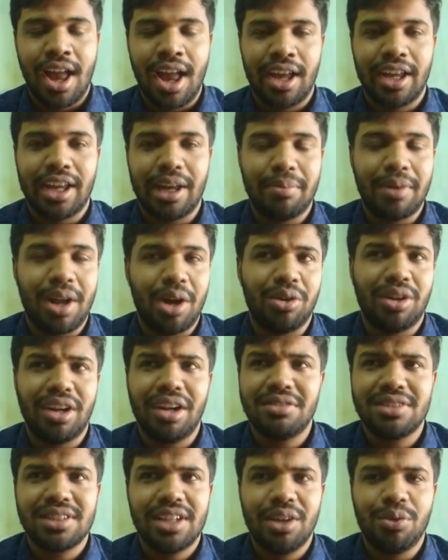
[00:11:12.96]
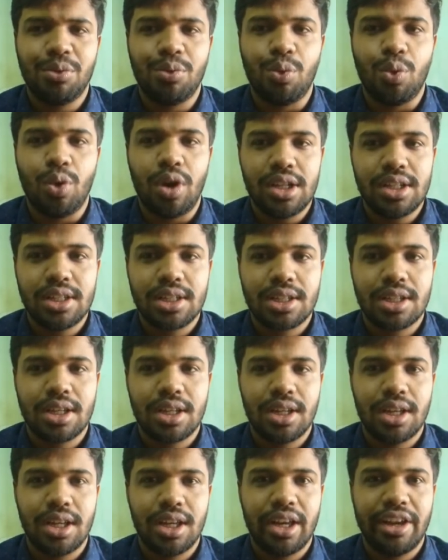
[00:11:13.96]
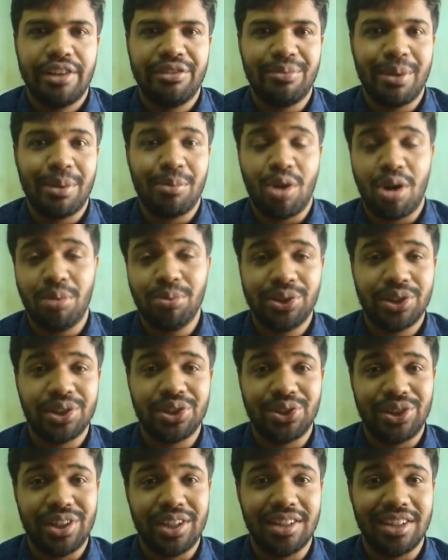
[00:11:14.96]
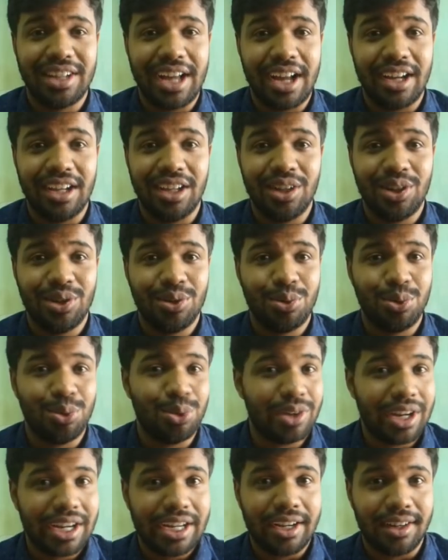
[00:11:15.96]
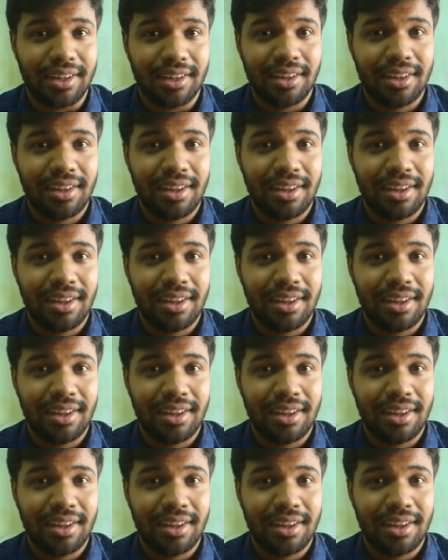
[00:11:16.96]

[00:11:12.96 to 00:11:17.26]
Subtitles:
kept out, and I was like, what? If my mom didn't read the diary, who read it?